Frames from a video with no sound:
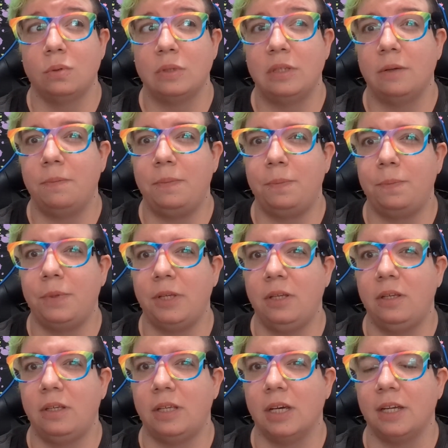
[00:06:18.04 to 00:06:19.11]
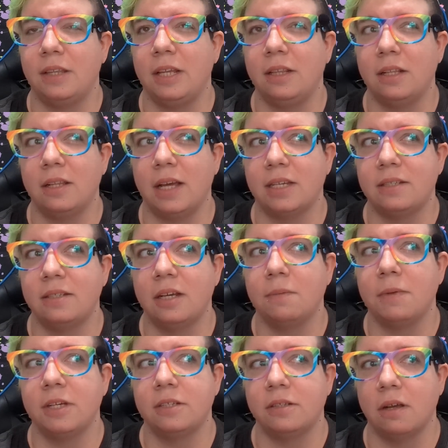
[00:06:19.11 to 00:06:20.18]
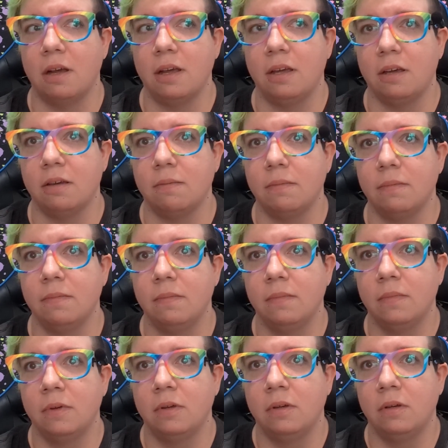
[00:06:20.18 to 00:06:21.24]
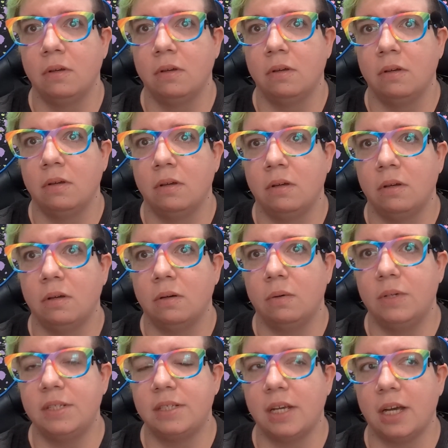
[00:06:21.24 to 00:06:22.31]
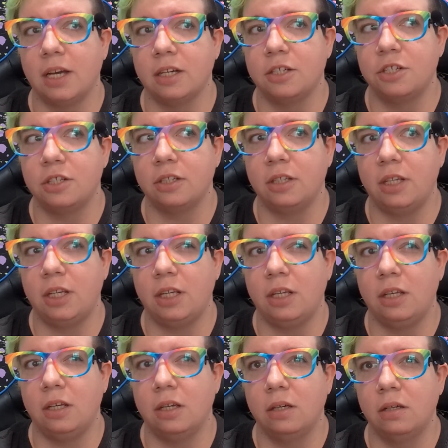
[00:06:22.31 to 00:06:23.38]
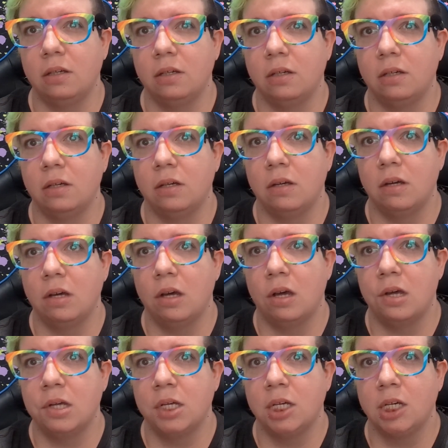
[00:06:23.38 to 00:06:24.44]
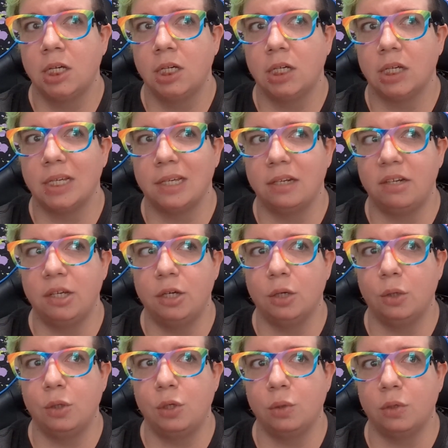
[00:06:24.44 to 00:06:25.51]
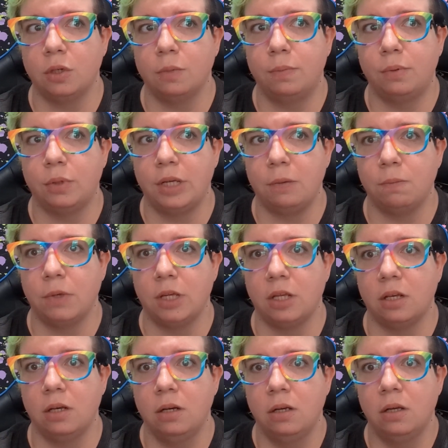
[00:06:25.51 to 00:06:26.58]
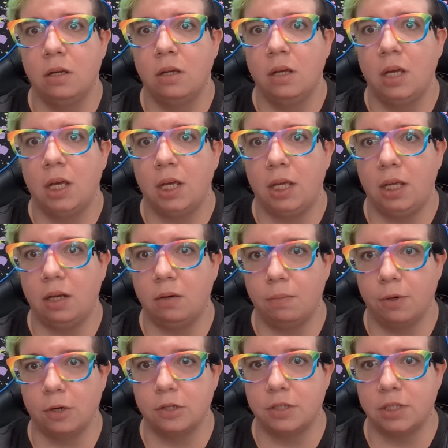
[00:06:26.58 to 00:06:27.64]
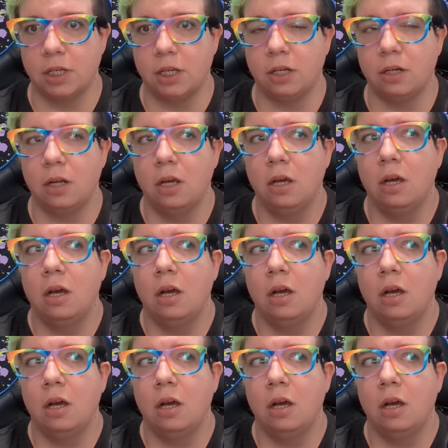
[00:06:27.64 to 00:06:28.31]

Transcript: the I think the last time I saw him was actually, I had to go to an appointment in person